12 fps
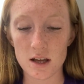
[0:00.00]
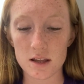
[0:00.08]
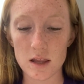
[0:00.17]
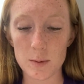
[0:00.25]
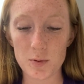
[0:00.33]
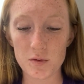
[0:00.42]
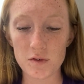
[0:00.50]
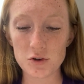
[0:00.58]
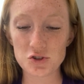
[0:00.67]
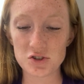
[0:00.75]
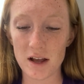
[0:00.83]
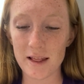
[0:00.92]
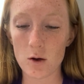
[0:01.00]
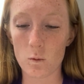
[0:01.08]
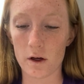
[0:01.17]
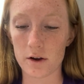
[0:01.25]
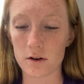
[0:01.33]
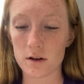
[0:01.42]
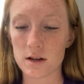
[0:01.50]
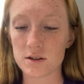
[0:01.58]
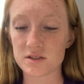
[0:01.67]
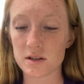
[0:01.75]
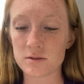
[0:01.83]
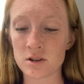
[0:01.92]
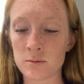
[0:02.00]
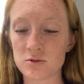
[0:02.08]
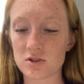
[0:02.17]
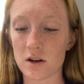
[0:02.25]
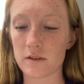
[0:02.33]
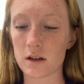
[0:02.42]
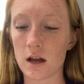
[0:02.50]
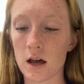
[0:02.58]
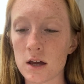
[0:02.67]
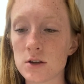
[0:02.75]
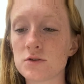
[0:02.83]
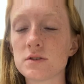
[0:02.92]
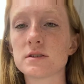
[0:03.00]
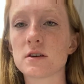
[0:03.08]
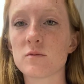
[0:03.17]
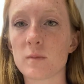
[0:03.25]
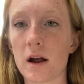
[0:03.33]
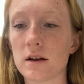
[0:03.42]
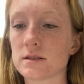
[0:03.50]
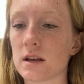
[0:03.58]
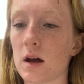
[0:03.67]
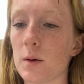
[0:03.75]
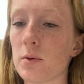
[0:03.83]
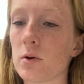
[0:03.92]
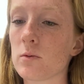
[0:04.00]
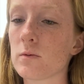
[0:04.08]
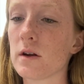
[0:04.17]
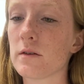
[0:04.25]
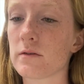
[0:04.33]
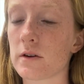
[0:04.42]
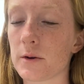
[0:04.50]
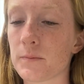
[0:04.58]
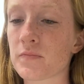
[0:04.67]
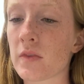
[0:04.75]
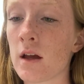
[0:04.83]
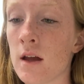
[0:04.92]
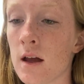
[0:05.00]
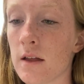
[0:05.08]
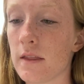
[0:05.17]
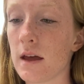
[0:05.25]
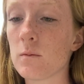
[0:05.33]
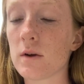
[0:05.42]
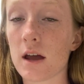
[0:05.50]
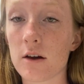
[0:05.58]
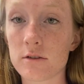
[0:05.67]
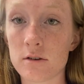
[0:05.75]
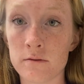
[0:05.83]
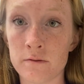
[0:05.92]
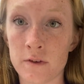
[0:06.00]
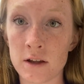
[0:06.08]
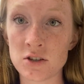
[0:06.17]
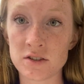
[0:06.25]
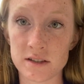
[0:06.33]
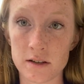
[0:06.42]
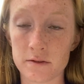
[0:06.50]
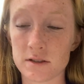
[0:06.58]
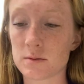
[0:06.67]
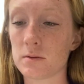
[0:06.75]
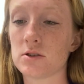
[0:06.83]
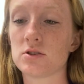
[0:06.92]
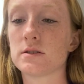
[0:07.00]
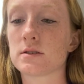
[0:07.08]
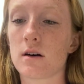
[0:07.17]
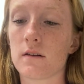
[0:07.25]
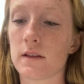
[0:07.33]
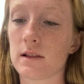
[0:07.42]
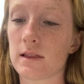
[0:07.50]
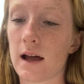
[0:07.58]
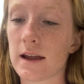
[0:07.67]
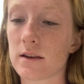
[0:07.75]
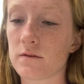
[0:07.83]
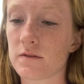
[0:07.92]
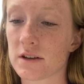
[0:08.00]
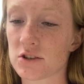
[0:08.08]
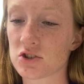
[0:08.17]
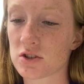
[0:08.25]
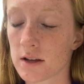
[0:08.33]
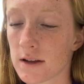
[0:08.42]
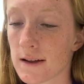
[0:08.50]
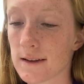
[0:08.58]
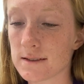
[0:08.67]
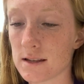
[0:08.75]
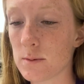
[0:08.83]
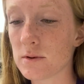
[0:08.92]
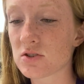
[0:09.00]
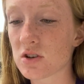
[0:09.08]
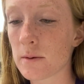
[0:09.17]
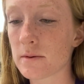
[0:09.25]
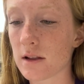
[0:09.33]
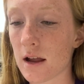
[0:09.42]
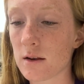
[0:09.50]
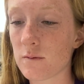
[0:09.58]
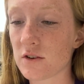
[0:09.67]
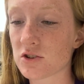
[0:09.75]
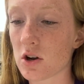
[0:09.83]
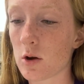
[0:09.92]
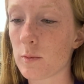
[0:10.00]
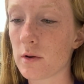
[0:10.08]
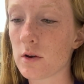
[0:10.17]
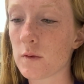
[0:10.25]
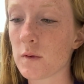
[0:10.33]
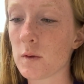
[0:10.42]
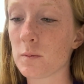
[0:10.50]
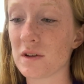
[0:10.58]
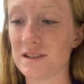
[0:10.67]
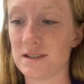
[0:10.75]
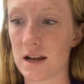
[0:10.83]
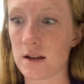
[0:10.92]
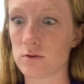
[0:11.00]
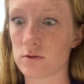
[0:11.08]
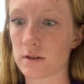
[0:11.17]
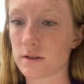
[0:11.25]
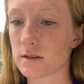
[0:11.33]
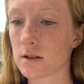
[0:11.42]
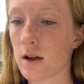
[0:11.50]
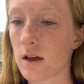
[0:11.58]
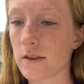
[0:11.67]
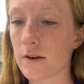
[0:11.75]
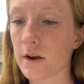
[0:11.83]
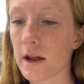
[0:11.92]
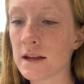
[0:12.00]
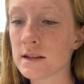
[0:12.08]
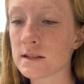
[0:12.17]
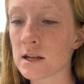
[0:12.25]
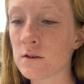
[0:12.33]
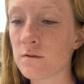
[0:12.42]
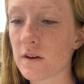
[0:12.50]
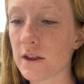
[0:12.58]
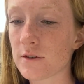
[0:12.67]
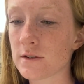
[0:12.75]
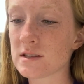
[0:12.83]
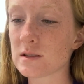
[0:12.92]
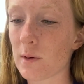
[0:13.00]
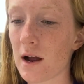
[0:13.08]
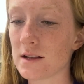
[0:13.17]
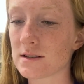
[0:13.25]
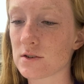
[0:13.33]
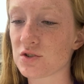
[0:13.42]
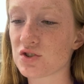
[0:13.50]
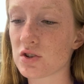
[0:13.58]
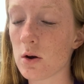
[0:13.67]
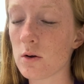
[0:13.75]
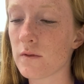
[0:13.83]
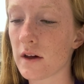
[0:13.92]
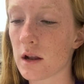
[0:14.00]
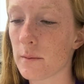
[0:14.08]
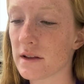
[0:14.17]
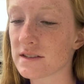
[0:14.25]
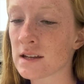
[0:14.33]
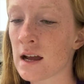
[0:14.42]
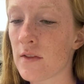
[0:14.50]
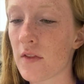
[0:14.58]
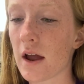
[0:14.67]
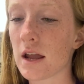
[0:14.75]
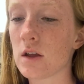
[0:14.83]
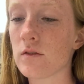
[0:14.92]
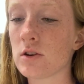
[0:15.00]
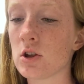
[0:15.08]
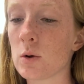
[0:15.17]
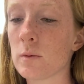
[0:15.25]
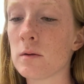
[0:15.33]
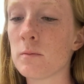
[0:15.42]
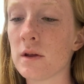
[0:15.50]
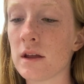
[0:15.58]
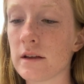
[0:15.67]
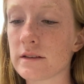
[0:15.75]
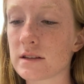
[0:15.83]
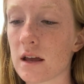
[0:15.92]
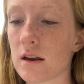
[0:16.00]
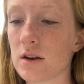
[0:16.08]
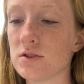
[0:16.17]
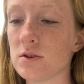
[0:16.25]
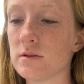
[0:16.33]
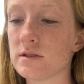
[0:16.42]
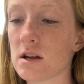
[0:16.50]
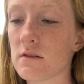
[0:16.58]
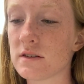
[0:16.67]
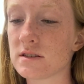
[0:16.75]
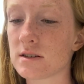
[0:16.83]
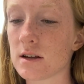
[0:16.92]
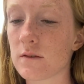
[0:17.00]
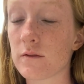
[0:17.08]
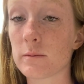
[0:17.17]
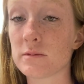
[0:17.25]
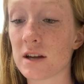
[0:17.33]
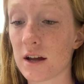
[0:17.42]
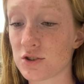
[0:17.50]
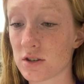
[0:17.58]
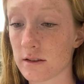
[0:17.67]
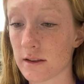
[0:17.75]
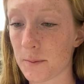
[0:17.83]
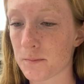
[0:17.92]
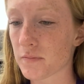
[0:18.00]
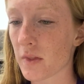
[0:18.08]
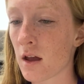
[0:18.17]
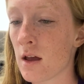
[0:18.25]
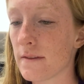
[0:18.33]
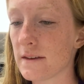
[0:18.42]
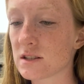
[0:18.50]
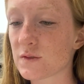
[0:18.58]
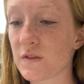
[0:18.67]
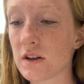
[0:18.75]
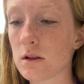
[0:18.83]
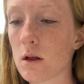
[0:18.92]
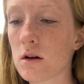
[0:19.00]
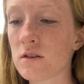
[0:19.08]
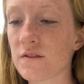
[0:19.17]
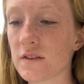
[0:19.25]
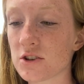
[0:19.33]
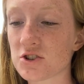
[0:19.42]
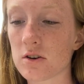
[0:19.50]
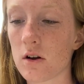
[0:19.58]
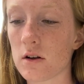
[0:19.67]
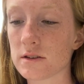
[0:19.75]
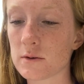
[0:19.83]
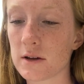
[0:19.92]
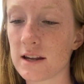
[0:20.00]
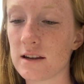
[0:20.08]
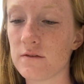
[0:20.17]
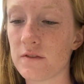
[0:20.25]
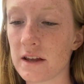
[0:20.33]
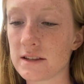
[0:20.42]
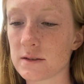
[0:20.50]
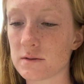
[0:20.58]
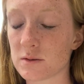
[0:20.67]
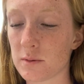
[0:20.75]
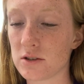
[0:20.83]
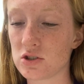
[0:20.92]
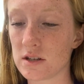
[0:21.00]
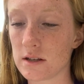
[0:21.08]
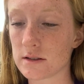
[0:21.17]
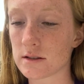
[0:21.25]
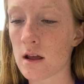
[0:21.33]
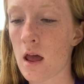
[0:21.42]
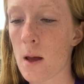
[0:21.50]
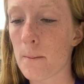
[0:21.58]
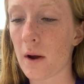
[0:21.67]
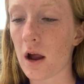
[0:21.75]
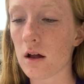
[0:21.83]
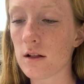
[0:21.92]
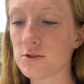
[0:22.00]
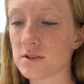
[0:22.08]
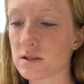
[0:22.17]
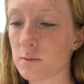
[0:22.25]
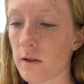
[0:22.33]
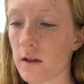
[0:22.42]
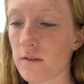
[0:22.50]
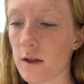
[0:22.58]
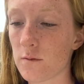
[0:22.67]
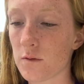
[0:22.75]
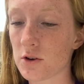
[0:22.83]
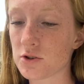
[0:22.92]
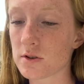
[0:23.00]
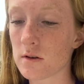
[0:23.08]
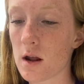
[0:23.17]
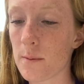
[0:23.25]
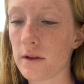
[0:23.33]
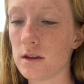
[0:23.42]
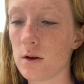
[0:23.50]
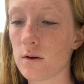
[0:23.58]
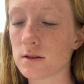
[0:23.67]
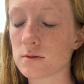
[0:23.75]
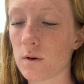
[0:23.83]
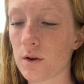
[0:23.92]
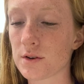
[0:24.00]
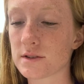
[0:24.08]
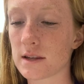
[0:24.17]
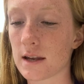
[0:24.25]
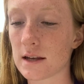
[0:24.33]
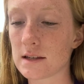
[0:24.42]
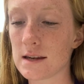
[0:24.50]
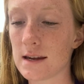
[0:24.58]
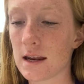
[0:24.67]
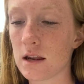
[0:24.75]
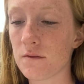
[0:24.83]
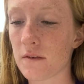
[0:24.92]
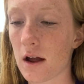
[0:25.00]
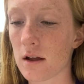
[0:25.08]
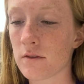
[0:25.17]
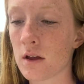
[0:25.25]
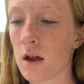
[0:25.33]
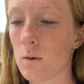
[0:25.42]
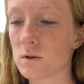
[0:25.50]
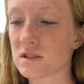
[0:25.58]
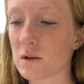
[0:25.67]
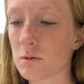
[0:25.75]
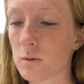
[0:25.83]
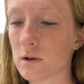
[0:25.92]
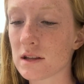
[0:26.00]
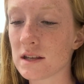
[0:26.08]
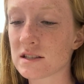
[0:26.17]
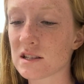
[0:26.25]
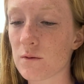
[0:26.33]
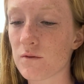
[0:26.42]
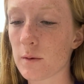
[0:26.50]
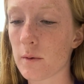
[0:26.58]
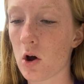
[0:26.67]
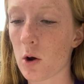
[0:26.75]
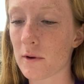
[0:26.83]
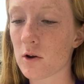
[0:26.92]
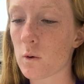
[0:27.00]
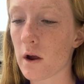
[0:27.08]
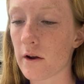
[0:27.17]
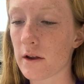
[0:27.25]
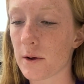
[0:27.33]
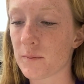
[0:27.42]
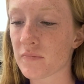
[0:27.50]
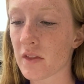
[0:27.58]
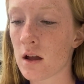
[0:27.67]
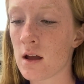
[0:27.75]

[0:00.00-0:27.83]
They prefer shallow water, sometimes traveling hundreds of miles upriver. Then we have an invasive species called the lionfish. Zebra-striped lionfish are beautiful but dangerous. Their 18 feathery spines are so venomous that even human beings get a doozy of a sting from touching them. These foot-long fish are also an invasive species. Biologists believe they first showed up in U.S. waters in 1985 when someone released them from a home aquarium.